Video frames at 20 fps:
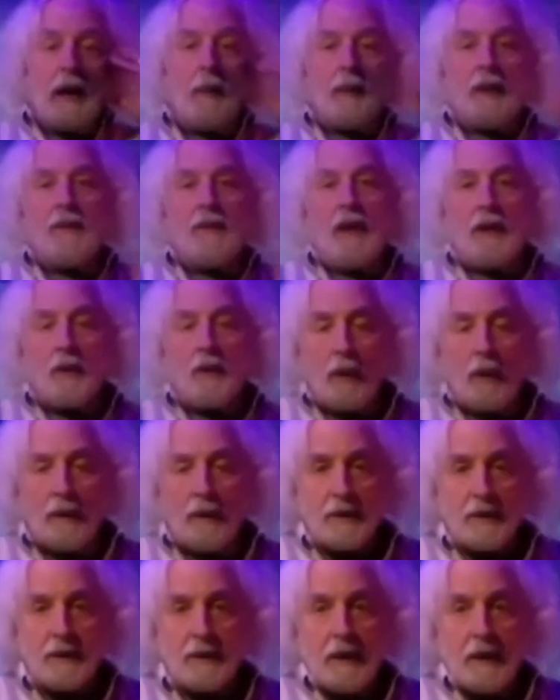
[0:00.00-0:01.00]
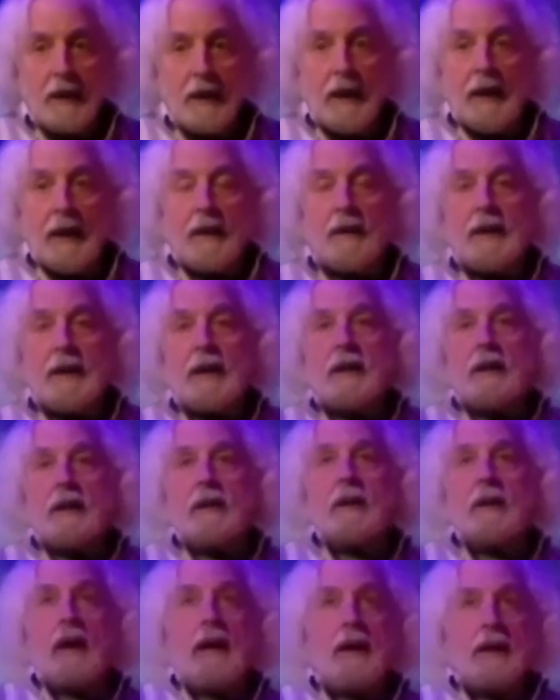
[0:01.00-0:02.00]
of other ones, the
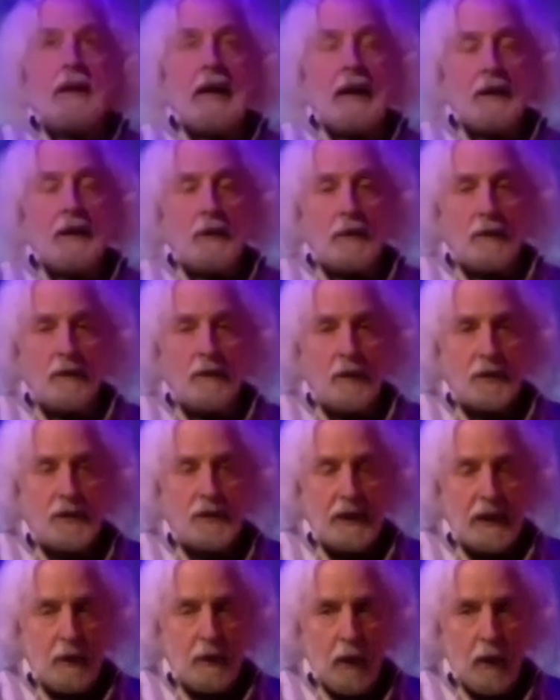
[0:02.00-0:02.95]
Indiana University,